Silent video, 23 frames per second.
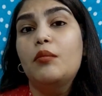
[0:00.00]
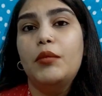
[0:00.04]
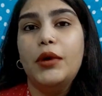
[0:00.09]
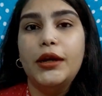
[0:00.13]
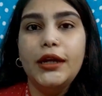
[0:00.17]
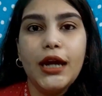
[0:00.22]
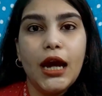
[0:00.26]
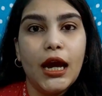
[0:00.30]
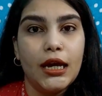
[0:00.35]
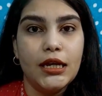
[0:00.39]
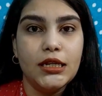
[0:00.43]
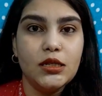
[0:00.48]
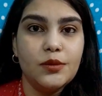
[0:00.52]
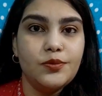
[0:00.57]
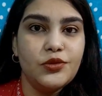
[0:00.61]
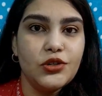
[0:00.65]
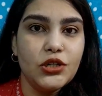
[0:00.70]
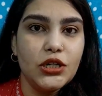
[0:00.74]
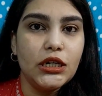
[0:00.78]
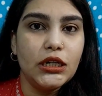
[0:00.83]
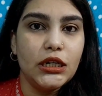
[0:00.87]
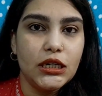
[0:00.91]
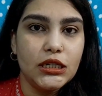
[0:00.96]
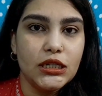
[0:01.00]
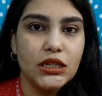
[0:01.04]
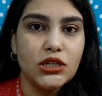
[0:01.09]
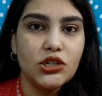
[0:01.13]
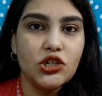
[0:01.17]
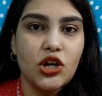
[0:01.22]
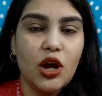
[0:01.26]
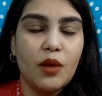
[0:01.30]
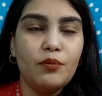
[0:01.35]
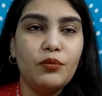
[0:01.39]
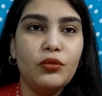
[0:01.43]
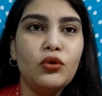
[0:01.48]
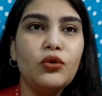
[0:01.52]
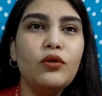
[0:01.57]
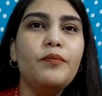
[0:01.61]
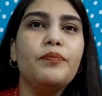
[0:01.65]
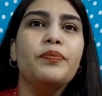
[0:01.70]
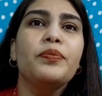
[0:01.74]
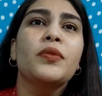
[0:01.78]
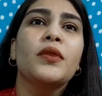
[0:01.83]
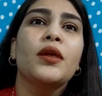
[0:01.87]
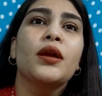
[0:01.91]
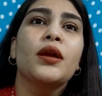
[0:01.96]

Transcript: but yeah it's a pretty decent shampoo